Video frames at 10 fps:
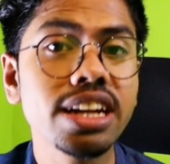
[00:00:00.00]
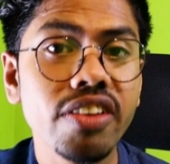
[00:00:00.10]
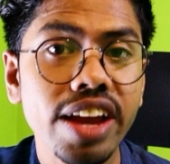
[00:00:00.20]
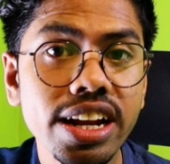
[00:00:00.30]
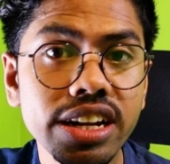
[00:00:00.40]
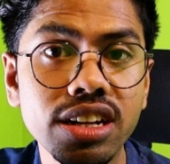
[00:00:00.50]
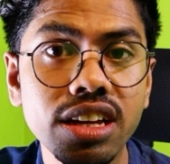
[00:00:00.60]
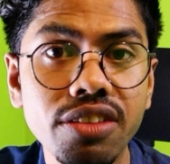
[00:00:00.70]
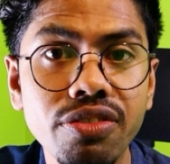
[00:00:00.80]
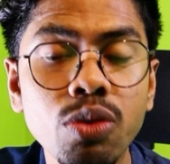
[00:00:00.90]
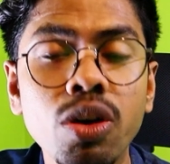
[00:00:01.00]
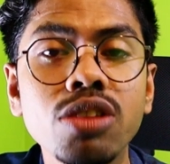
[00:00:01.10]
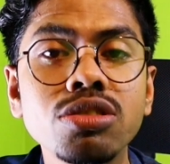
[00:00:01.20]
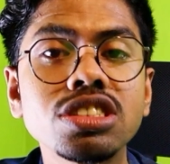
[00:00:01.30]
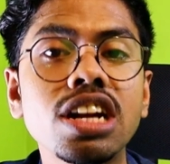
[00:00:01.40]
a great if you
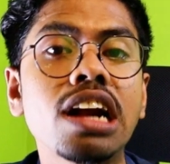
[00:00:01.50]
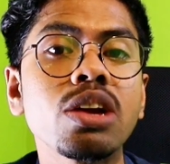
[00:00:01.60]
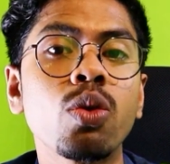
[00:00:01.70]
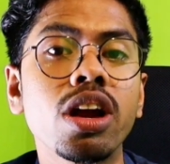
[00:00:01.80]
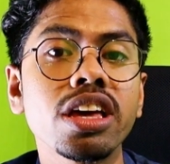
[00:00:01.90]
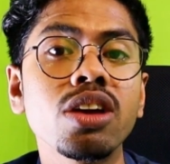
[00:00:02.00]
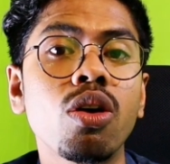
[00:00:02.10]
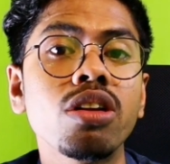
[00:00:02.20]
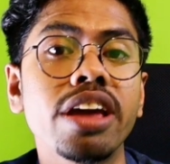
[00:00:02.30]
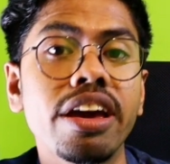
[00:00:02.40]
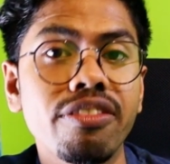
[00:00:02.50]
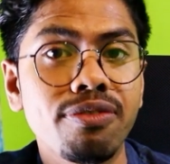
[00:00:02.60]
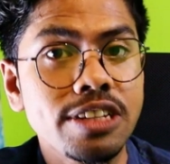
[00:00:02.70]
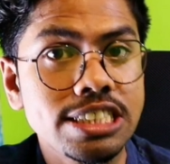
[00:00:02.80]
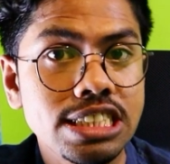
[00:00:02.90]
want to start working on
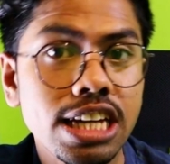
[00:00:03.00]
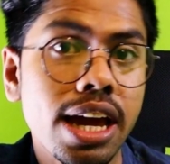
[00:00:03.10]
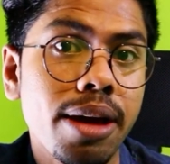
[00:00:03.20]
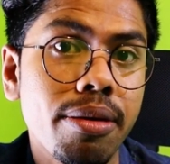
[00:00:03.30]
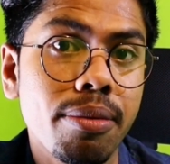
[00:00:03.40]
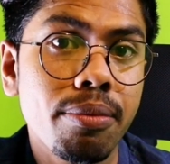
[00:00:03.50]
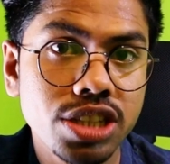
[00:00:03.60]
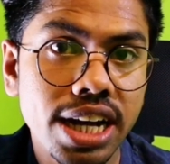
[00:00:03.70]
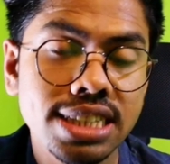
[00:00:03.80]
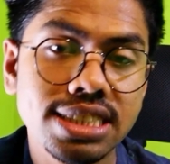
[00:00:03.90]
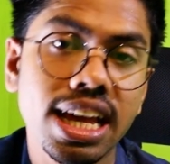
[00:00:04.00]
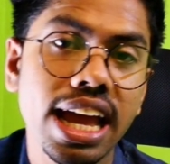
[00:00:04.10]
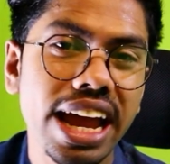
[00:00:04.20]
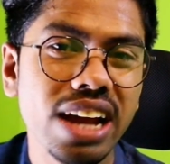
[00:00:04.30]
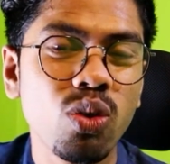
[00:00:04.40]
FPGA projects.
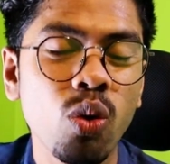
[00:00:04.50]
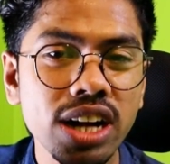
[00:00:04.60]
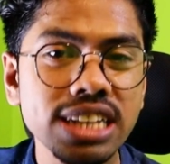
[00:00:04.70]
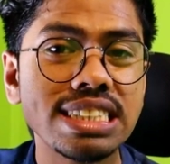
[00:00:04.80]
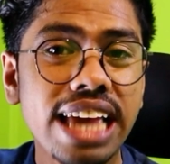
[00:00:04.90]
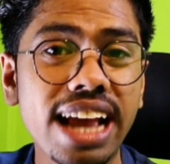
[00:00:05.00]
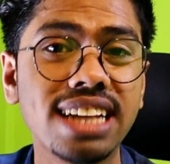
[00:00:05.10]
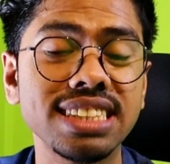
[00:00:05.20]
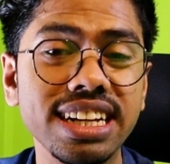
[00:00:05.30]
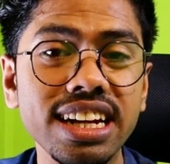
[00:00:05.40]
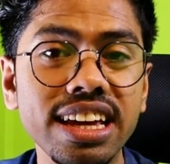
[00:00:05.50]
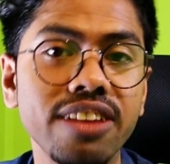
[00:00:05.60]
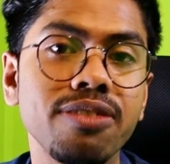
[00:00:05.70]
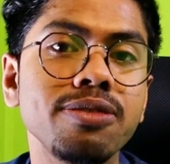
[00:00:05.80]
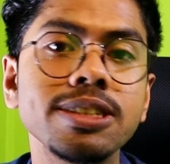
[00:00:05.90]
And what is
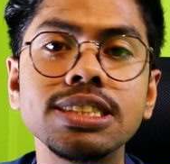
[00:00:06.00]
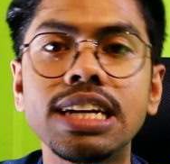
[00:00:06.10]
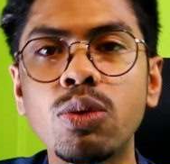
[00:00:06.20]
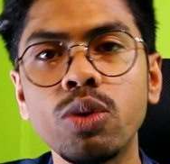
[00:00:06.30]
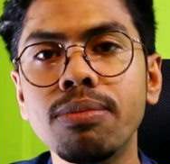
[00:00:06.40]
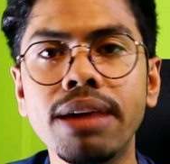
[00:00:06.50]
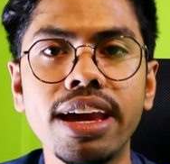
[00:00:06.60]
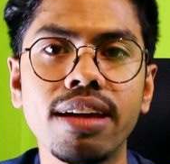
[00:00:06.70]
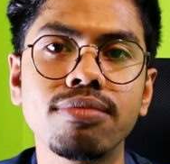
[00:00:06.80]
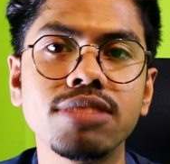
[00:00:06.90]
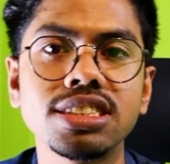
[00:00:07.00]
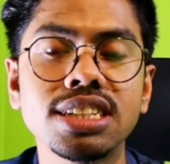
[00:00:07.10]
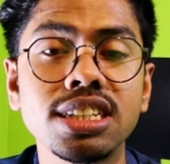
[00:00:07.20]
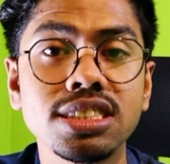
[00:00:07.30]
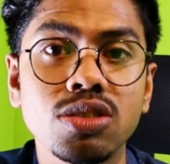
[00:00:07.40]
exactly FPGA, we may
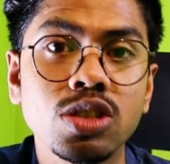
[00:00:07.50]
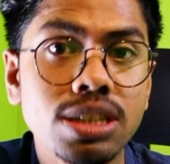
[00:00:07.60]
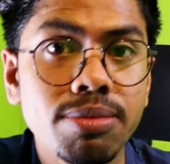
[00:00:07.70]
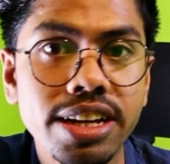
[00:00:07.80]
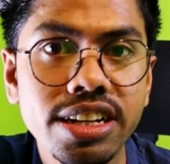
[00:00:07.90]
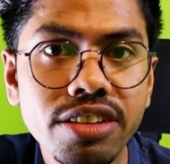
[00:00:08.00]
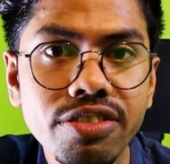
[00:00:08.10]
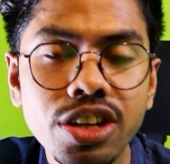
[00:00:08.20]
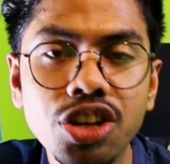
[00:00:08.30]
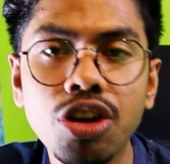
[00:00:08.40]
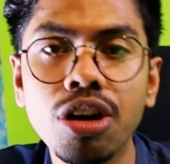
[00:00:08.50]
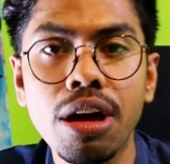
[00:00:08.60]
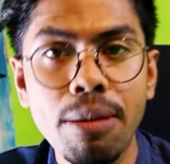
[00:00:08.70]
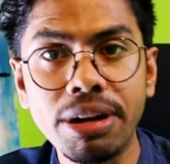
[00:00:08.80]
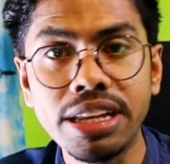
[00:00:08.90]
discuss on some later video,
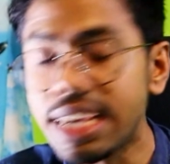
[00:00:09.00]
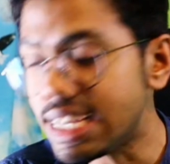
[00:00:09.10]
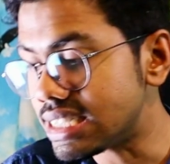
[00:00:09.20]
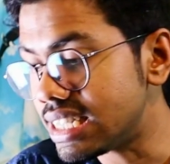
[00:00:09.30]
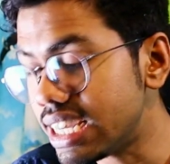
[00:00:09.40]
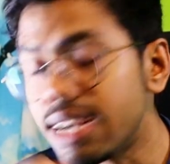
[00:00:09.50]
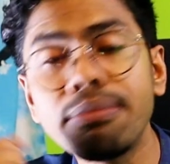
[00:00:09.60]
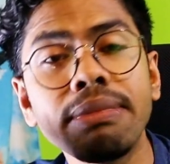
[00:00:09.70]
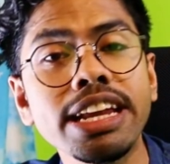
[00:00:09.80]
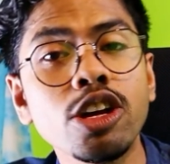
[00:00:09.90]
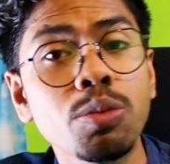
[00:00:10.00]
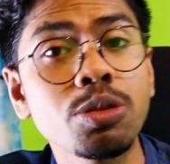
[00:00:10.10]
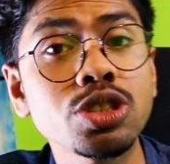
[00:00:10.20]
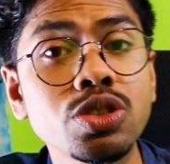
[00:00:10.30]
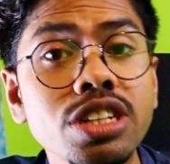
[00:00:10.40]
but yes, there are many
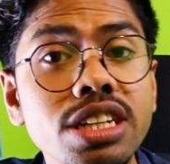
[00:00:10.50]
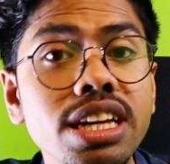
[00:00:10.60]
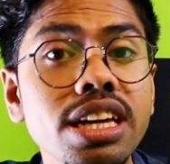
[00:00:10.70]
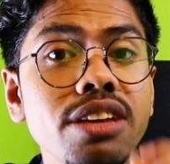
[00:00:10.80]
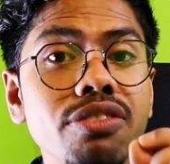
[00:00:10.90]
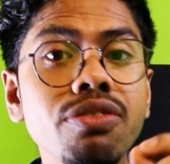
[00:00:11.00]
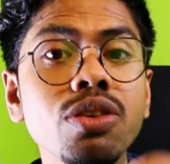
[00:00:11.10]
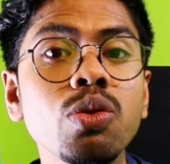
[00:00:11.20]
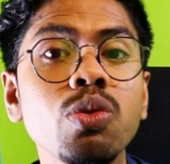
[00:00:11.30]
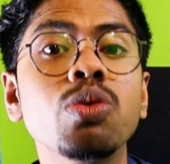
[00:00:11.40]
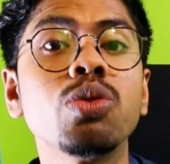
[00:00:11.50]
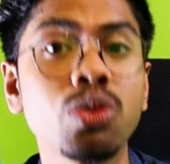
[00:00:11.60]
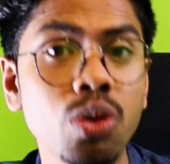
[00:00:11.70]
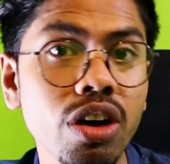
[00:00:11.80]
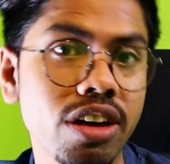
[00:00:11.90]
opportunity if you
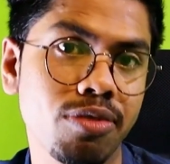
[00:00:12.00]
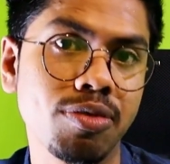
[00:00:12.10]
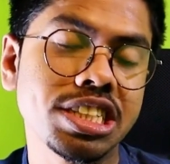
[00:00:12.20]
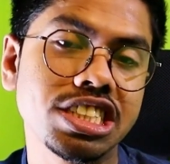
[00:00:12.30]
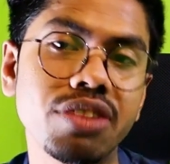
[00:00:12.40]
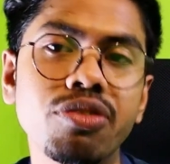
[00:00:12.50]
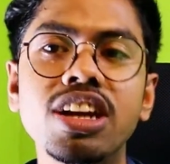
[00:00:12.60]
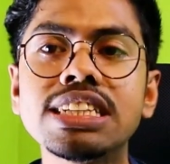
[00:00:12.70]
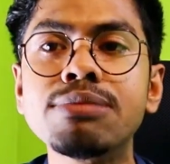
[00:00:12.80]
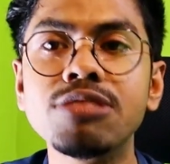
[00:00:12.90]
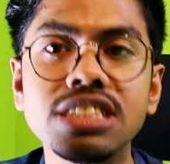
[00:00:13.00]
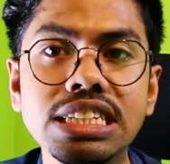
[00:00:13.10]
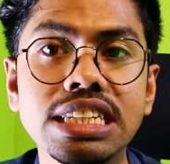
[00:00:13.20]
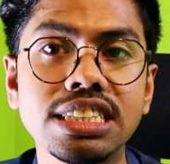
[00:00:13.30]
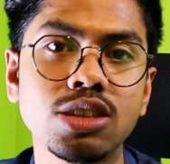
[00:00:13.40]
know FPGA. For example,
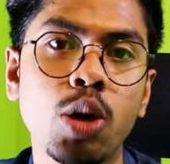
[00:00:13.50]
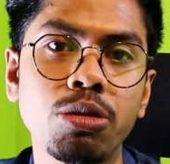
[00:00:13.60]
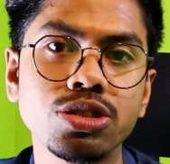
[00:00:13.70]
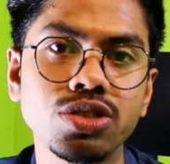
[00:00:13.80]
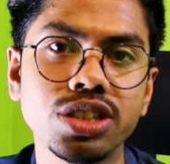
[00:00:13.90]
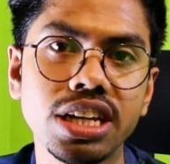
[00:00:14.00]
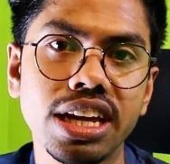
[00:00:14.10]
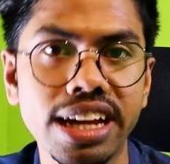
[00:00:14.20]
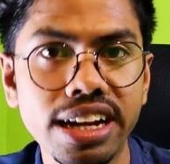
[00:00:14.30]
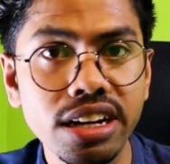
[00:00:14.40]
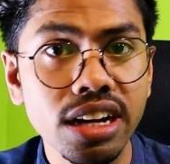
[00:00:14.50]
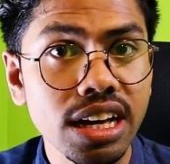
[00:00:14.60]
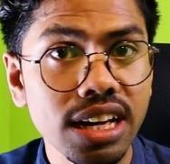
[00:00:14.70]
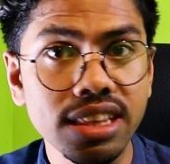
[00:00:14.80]
see this opportunity here,